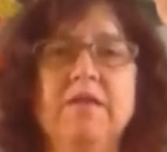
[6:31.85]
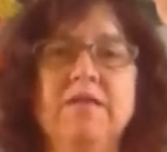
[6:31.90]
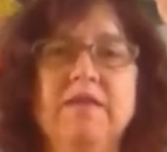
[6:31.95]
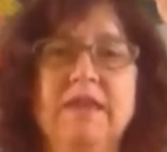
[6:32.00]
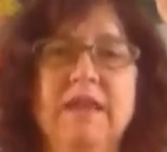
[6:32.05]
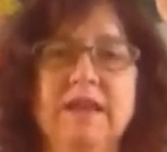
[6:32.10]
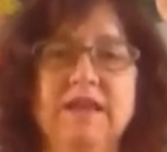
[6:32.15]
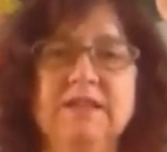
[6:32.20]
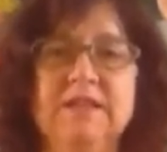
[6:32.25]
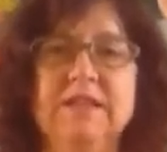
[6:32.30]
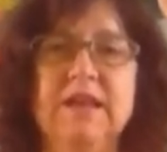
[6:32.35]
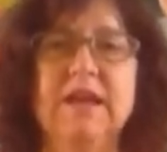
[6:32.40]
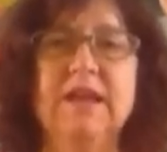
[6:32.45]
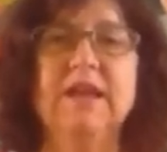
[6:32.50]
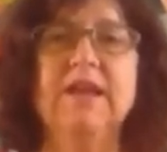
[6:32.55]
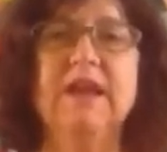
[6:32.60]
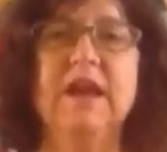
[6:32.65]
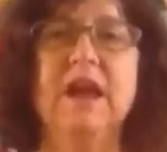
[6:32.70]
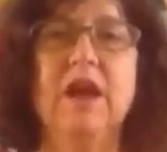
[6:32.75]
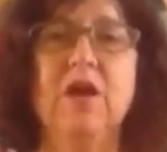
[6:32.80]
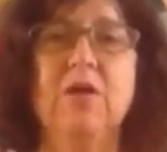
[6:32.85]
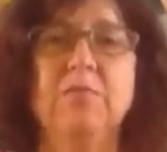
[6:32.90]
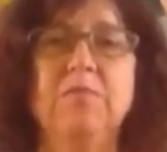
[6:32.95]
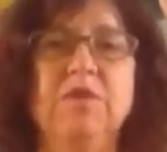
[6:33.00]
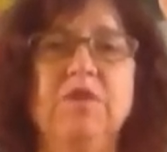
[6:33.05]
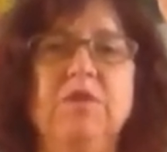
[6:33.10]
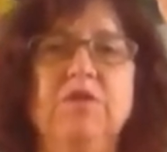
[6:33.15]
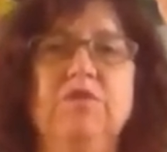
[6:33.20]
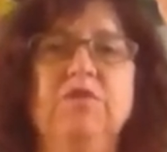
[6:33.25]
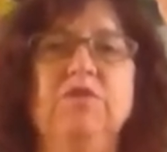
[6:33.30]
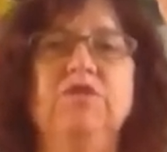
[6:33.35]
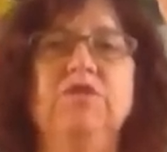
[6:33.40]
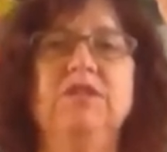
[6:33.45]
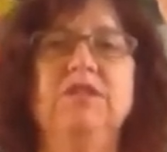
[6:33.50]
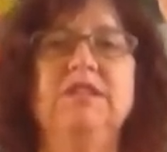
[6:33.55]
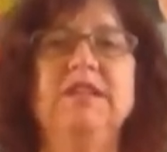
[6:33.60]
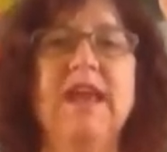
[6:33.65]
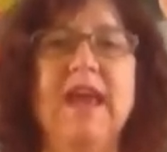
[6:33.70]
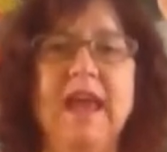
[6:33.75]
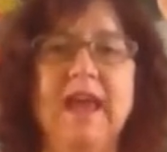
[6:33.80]
Things that can help you to
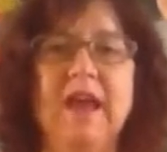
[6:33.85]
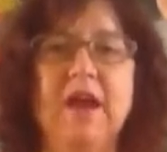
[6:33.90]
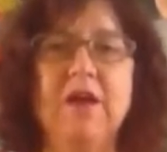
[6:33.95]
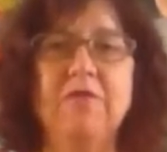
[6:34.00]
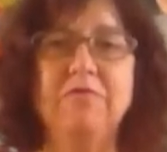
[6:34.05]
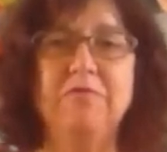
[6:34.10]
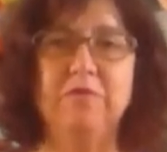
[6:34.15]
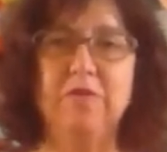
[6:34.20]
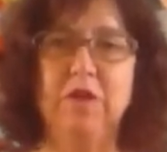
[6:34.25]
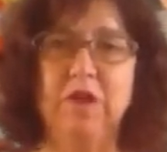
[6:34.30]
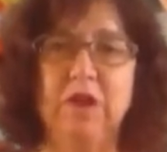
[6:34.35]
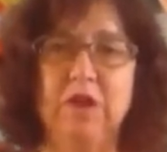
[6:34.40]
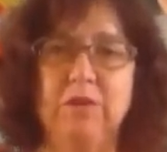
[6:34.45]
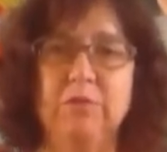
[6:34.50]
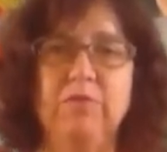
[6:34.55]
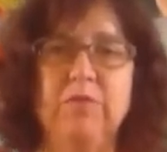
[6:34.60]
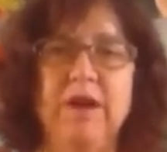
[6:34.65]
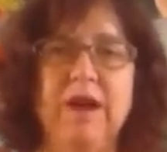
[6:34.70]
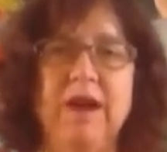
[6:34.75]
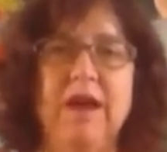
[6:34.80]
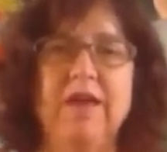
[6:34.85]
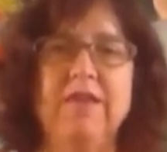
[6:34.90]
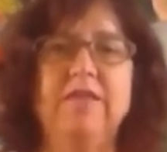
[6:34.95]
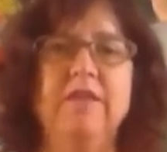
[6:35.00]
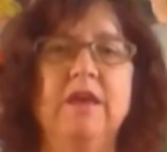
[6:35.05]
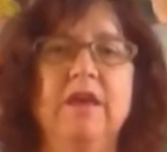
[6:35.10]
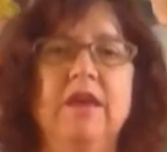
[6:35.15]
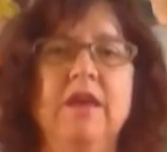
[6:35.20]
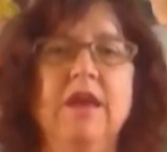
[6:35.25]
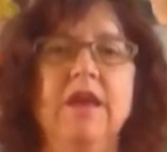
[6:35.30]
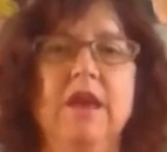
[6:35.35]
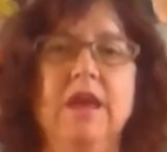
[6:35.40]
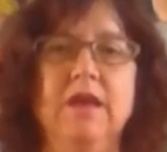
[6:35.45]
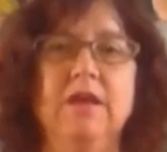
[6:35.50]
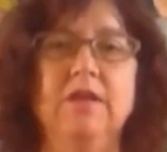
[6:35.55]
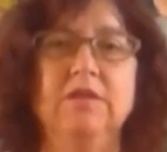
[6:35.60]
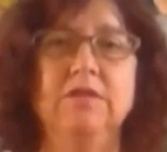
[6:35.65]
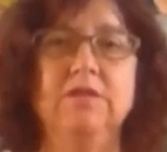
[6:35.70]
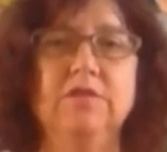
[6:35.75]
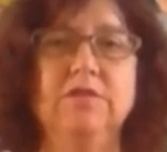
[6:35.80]
take a fuller breath
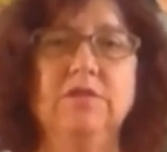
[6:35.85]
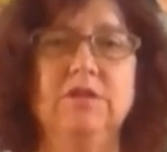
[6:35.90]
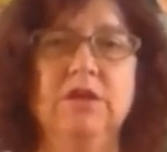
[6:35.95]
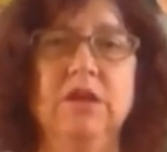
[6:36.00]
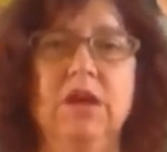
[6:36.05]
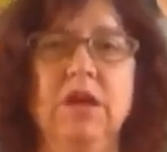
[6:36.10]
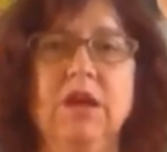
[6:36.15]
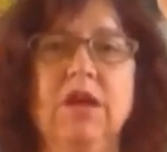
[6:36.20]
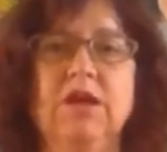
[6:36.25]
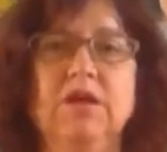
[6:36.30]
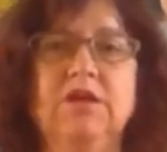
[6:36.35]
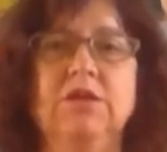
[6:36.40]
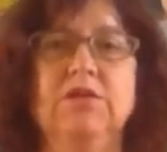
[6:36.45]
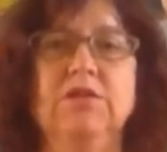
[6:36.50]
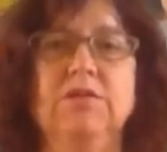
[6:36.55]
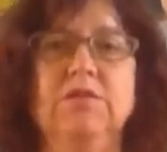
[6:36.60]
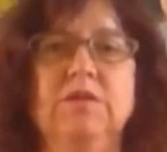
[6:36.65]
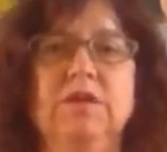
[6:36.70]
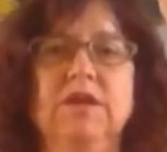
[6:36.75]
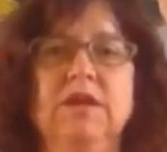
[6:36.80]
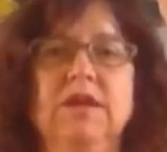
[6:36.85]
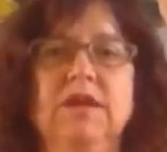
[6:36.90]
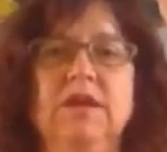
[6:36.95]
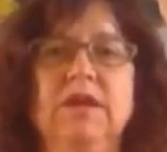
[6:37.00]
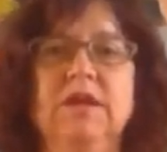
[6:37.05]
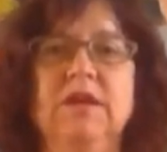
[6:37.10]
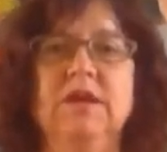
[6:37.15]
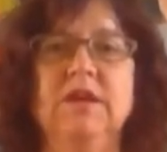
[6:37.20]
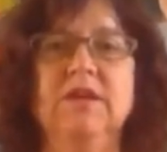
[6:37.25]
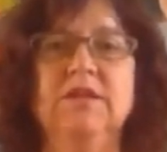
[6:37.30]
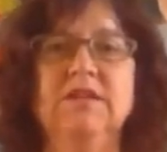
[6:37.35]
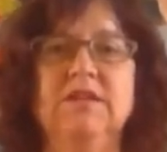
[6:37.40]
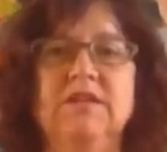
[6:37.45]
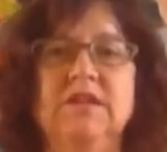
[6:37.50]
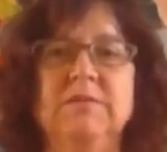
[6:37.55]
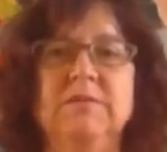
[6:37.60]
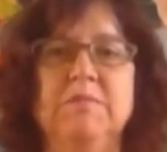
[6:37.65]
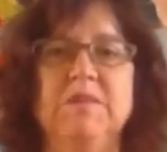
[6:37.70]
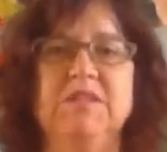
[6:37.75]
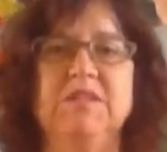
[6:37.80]
include doing
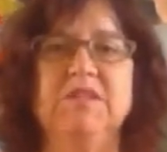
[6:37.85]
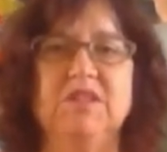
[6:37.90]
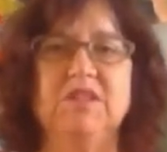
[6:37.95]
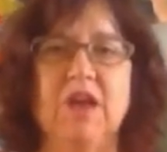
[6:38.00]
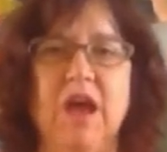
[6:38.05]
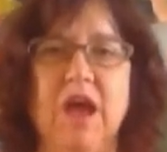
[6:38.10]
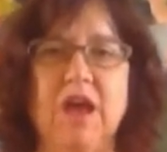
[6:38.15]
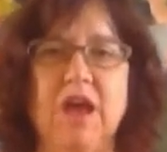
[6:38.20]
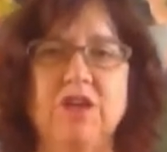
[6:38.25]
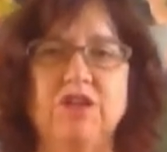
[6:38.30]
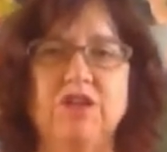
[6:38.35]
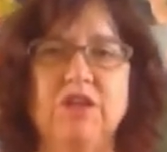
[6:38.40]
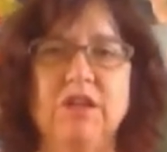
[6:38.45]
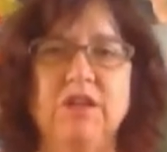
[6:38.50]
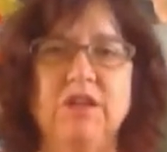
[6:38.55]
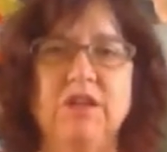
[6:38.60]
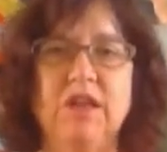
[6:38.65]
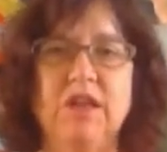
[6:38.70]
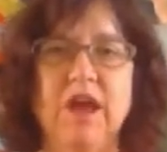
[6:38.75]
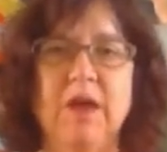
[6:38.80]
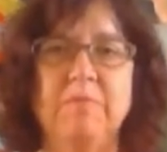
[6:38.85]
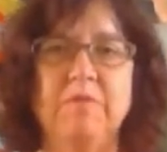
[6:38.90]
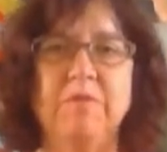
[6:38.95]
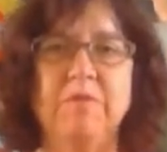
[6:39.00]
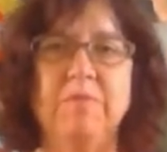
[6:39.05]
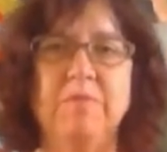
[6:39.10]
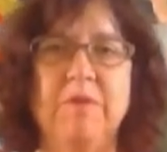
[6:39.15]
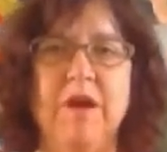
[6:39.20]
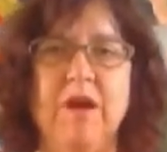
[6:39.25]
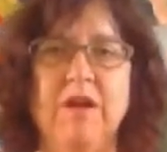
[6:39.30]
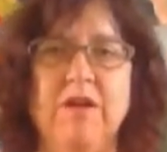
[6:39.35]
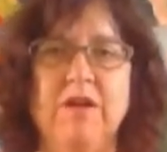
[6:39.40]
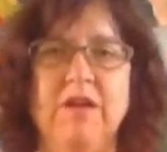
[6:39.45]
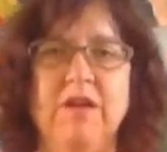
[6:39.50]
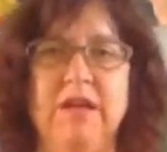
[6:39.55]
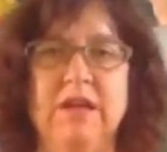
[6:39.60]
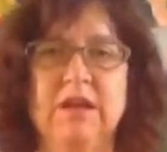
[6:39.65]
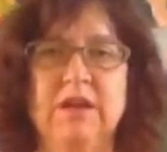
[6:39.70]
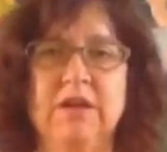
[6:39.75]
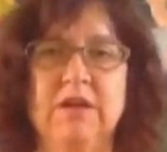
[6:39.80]
some massage on the upper part
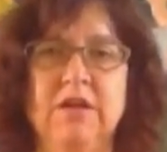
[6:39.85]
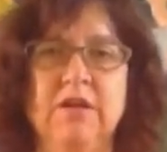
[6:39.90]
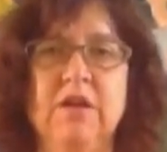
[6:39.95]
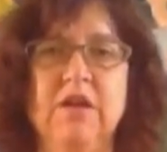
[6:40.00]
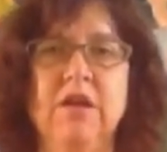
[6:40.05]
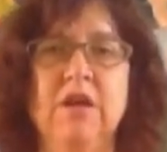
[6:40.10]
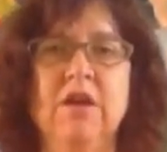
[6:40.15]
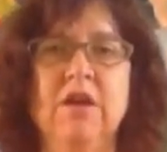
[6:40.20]
here,